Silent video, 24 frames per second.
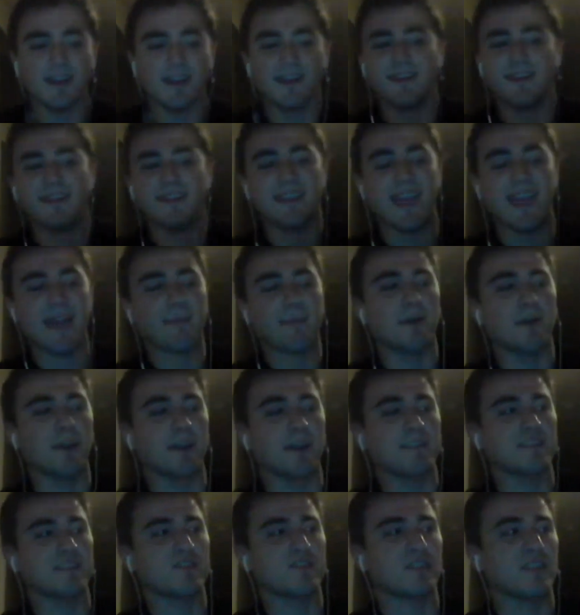the
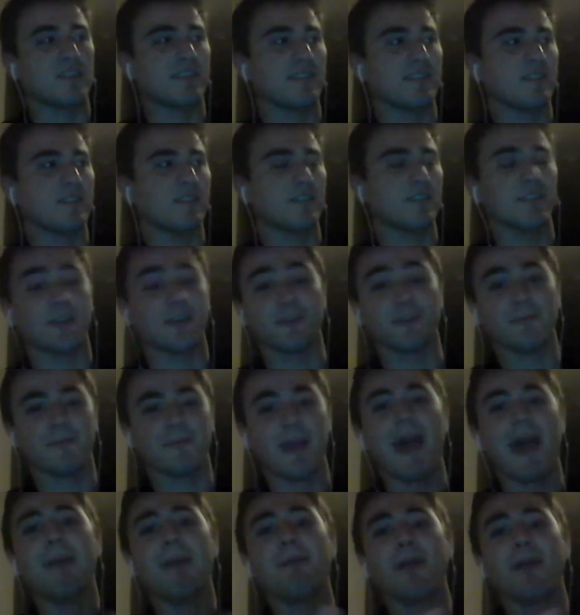MLS is trying to, or
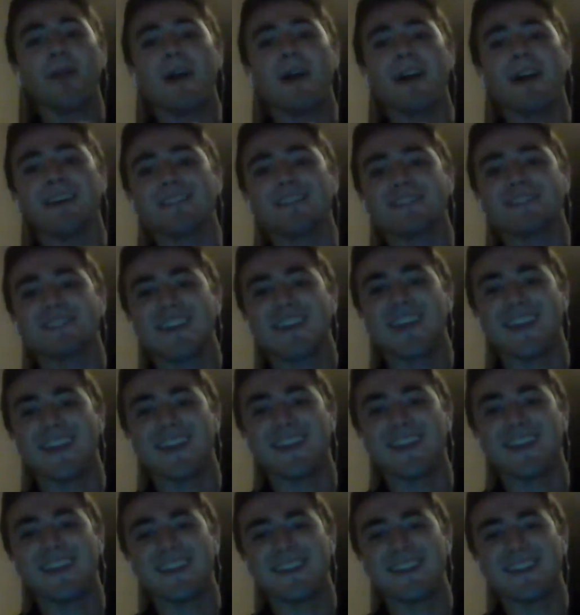MLS.
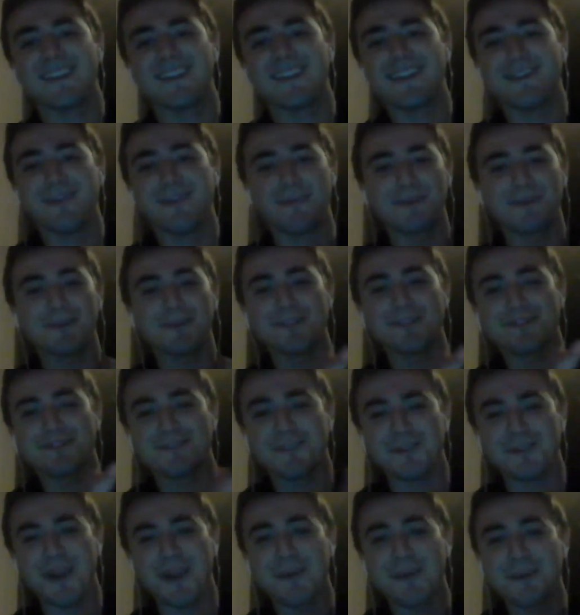Hey, Dave, I'm gonna do this for
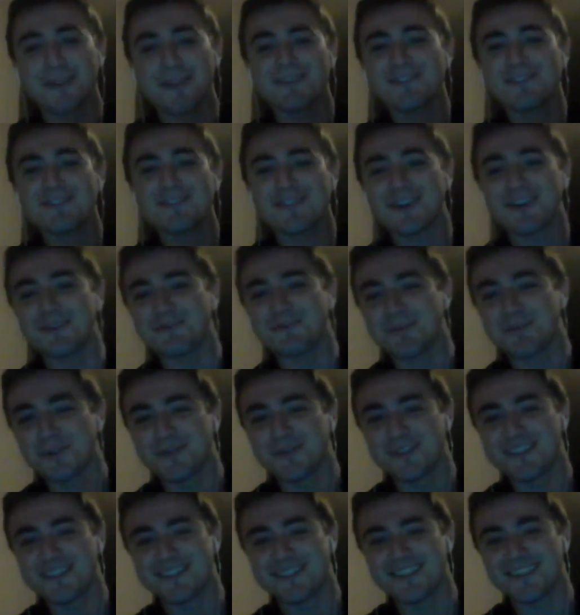you. MLS is trying to prove
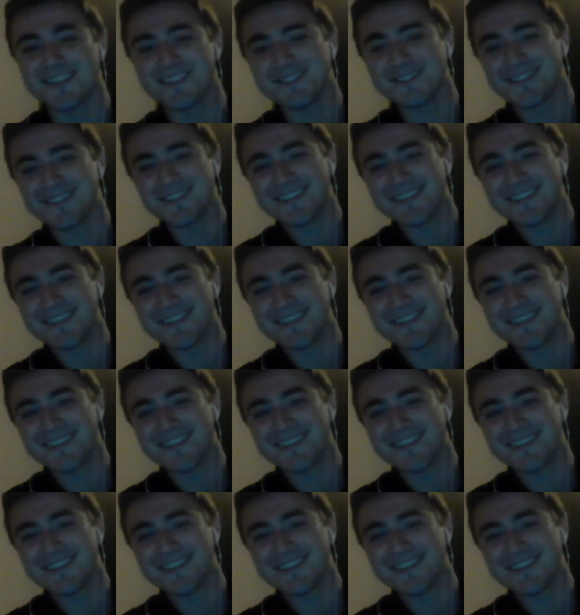itself.